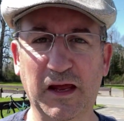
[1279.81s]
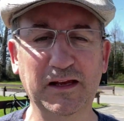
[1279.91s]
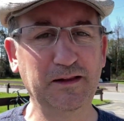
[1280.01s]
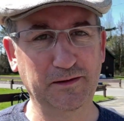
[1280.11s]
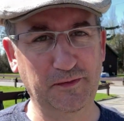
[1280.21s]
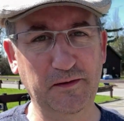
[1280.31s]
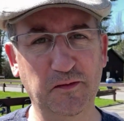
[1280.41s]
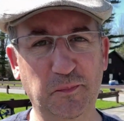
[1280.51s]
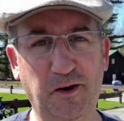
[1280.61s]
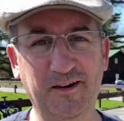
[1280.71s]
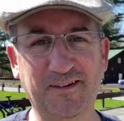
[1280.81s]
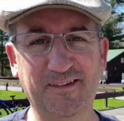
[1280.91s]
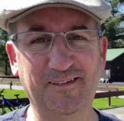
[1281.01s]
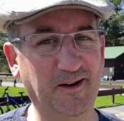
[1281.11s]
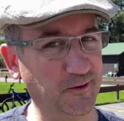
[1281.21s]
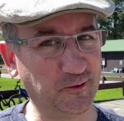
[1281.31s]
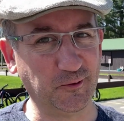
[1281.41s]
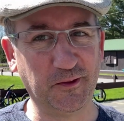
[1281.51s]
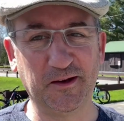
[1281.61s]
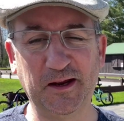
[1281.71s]
Cliff Haven Park, also
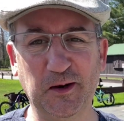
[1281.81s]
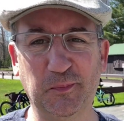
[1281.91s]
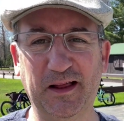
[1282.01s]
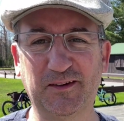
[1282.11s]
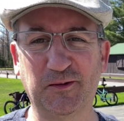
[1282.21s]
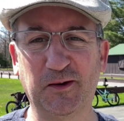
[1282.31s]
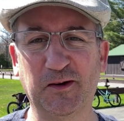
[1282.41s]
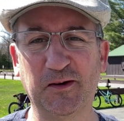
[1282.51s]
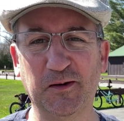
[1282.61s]
in the town of Plattsburgh,